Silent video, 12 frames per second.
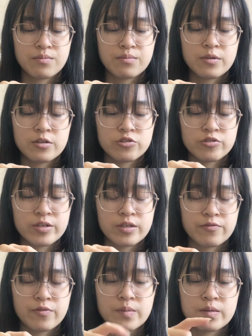measuring
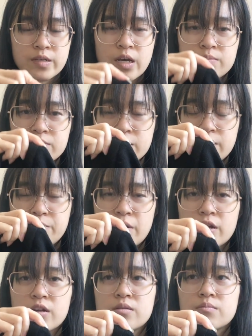from the top to the
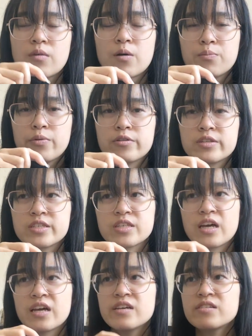bottom on both
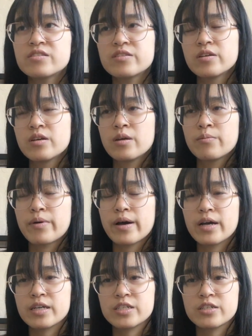sides. But
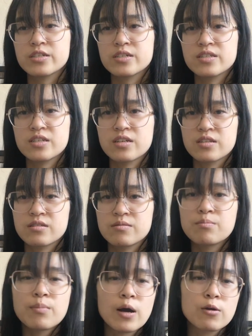I should have done
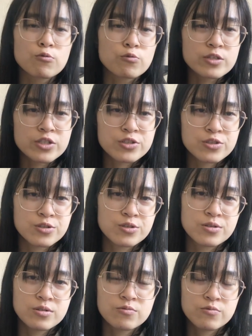my
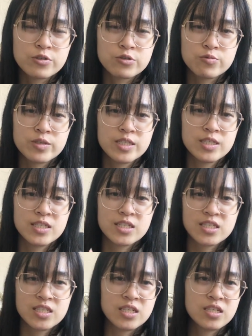original, which was
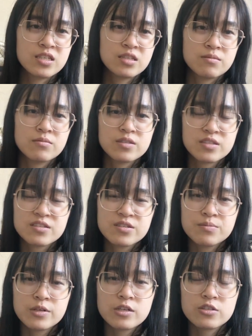16
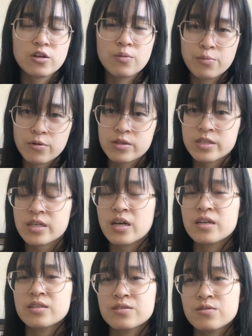centimeters on both
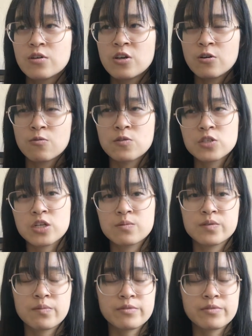sides, which comes